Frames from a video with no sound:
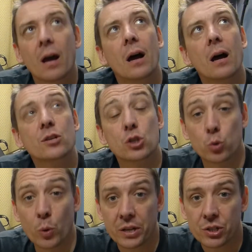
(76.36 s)
uh,
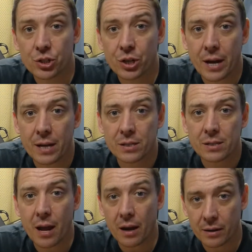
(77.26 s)
Switch
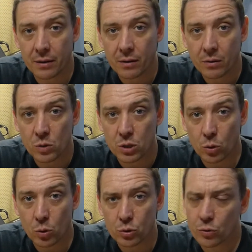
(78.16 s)
S10 was
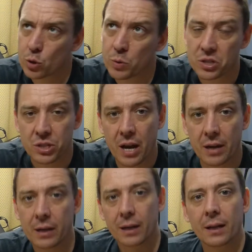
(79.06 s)
launched, or the Switch
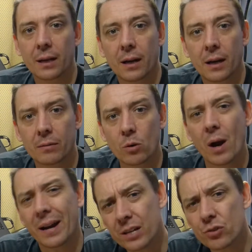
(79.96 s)
10. Um,
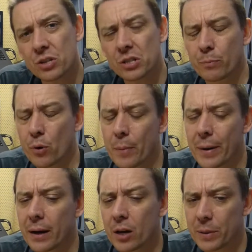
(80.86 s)
quite an interesting product,
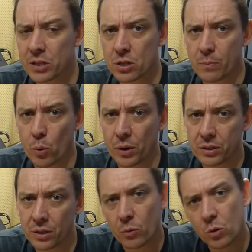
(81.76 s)
but a little bit
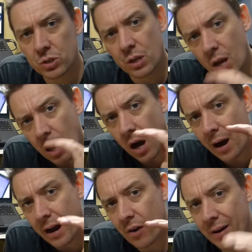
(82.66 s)
disappointed that it wasn't
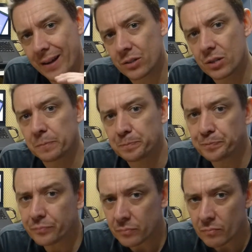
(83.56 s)
higher end.
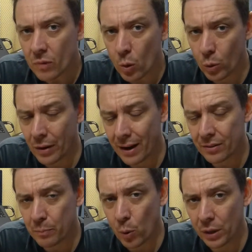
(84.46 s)
We're
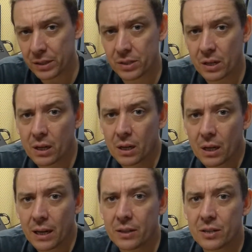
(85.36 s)
at the point
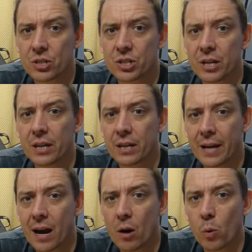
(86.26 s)
in this year
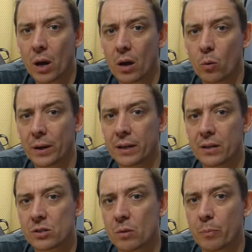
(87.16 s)
now where we
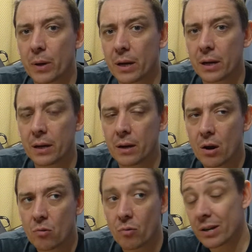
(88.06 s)
need to be
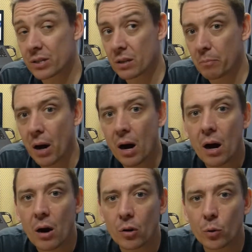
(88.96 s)
raising the
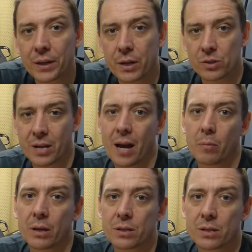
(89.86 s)
bar on the Windows
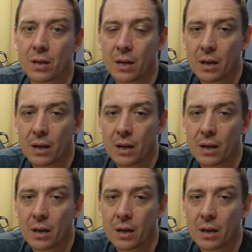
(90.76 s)
tablets